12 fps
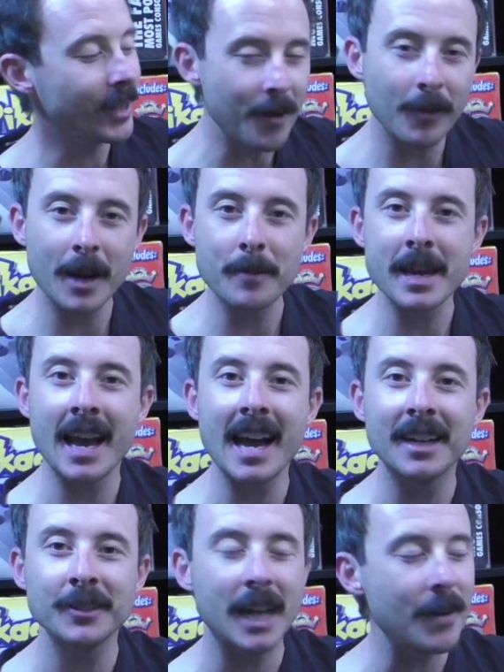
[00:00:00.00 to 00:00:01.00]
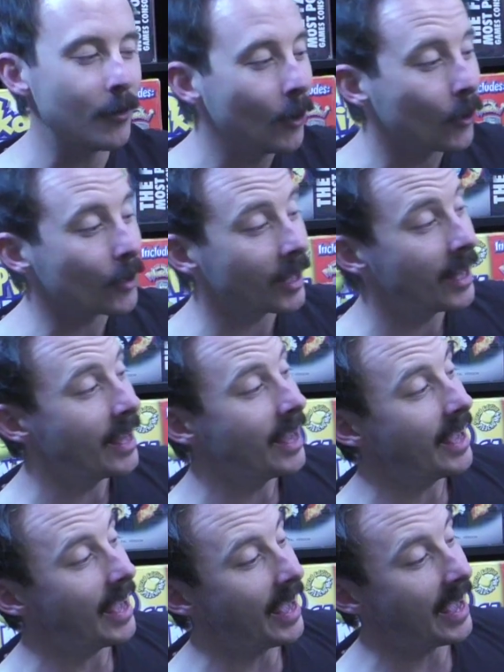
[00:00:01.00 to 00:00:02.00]
come around my house, have a look,
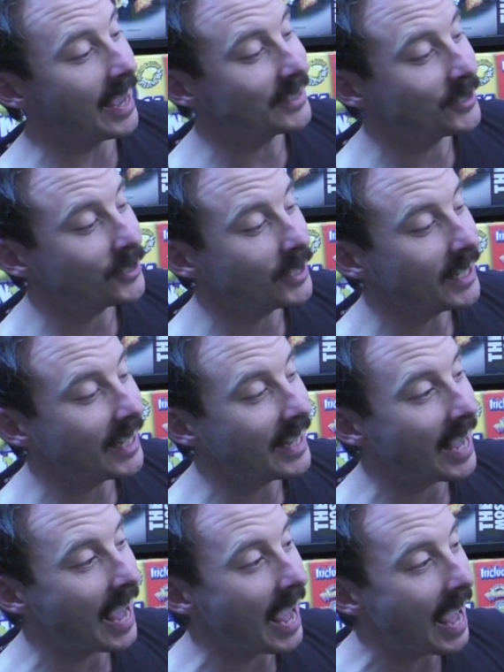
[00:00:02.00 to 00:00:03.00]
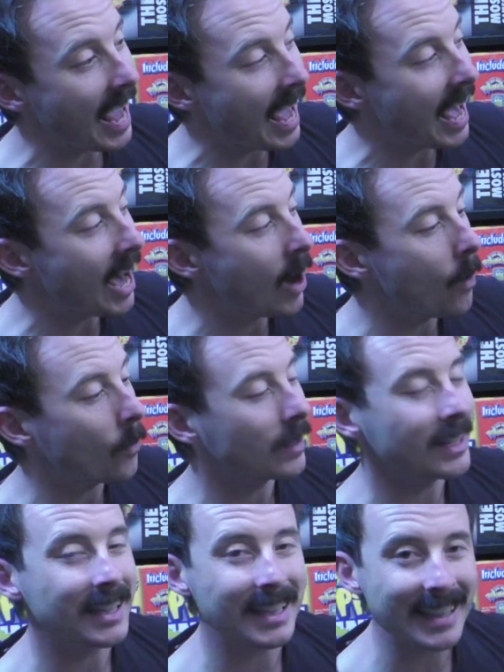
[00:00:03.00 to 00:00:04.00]
and see how
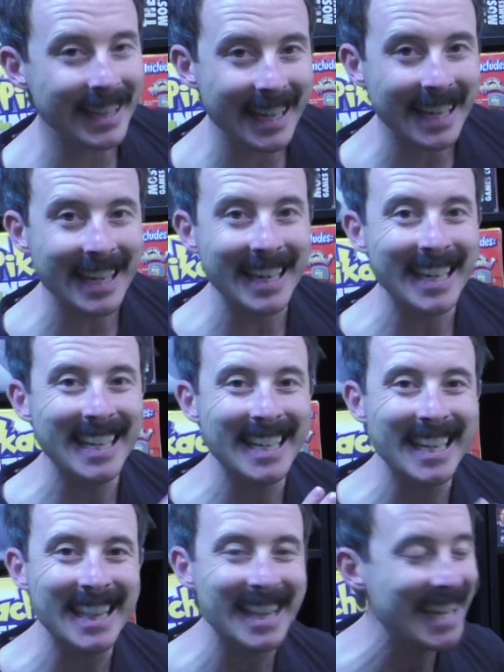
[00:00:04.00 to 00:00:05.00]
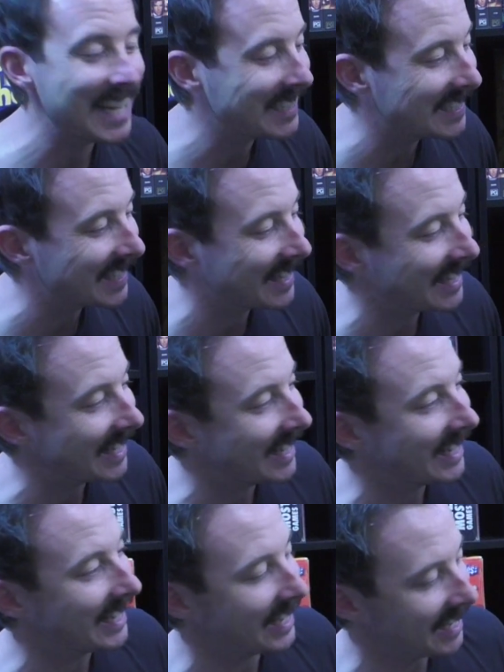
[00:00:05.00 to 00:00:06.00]
clean this
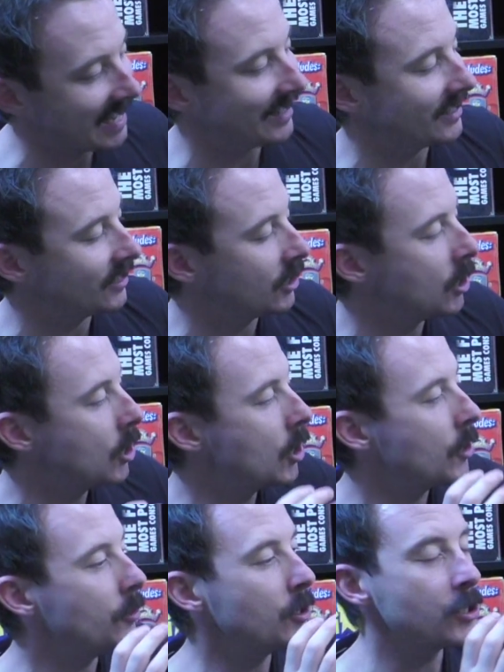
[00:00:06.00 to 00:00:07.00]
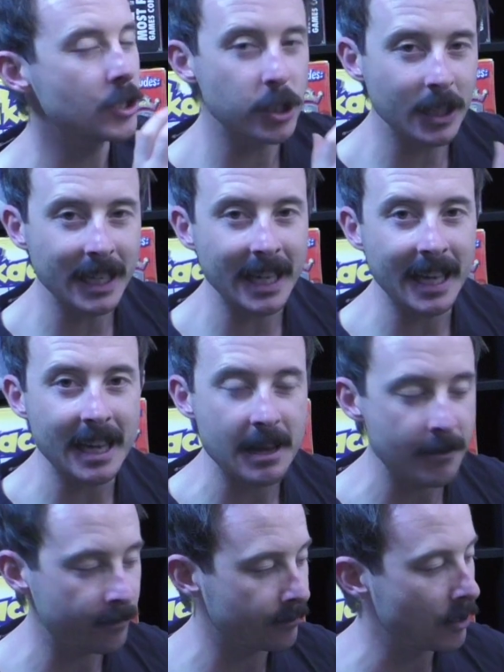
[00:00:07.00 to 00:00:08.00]
thing is. The
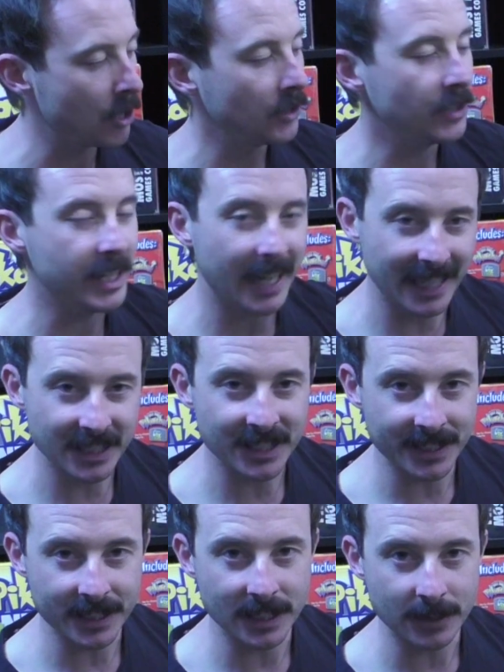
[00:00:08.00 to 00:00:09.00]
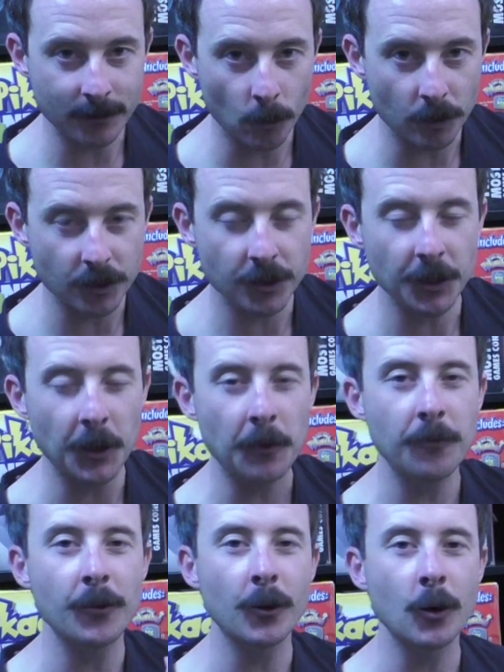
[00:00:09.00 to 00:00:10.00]
sleeve, the N64
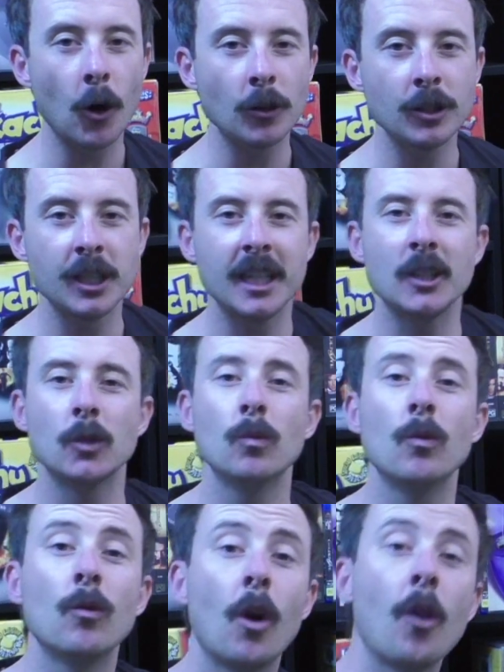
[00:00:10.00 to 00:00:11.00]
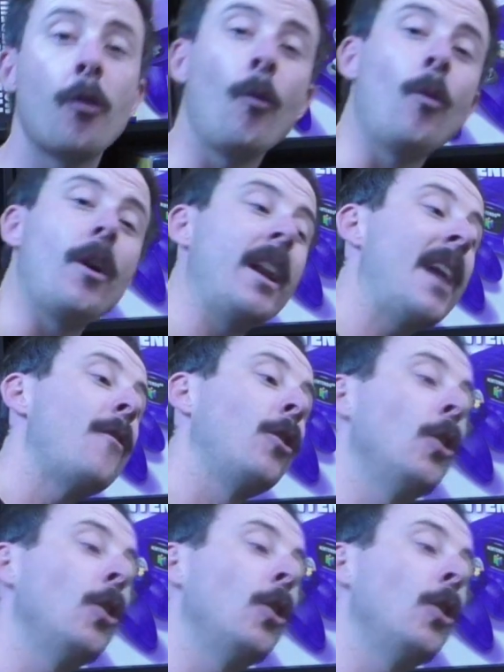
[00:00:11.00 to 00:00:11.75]
itself, the contents, we'll go through it and have a